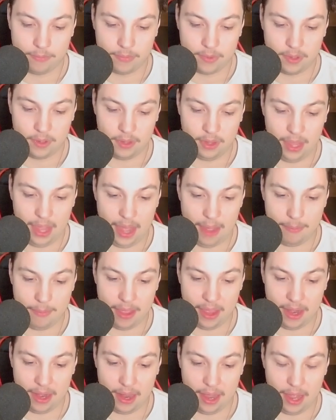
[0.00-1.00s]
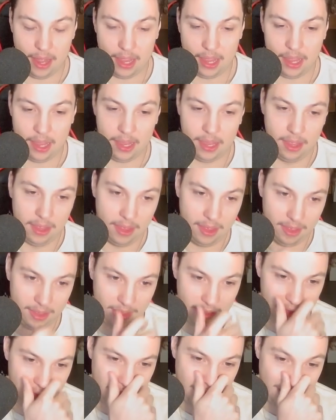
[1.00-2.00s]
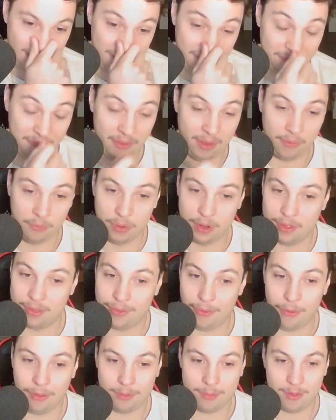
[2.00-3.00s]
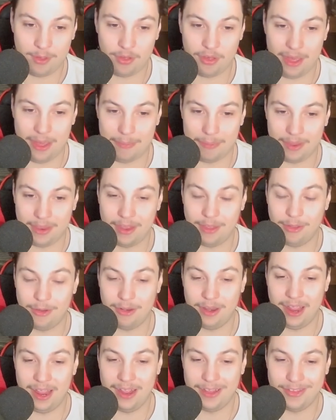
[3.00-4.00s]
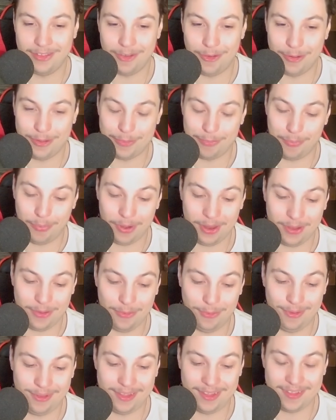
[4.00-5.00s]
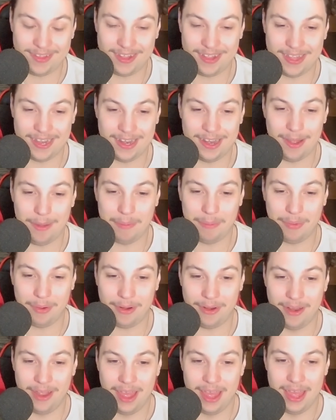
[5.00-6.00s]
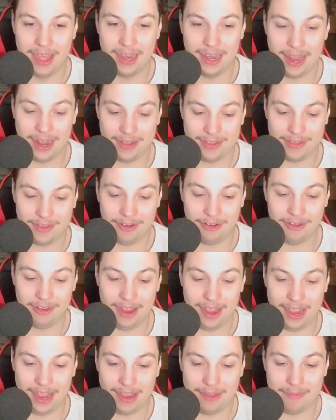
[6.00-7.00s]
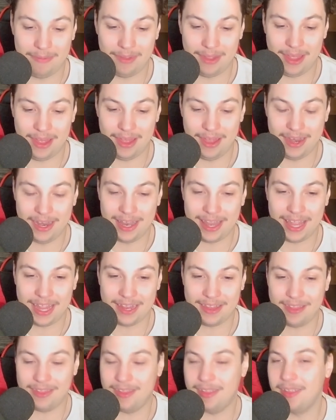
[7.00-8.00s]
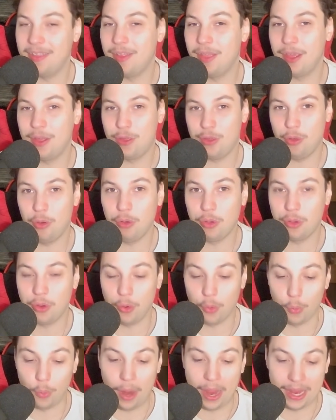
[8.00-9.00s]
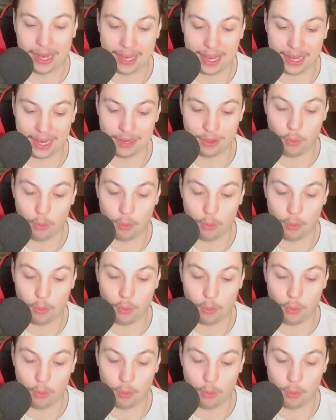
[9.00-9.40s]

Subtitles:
yeah, man, I reached Ultimate Champion the other day, so it's pretty cool to see the number next to your name and like show you your ranking in the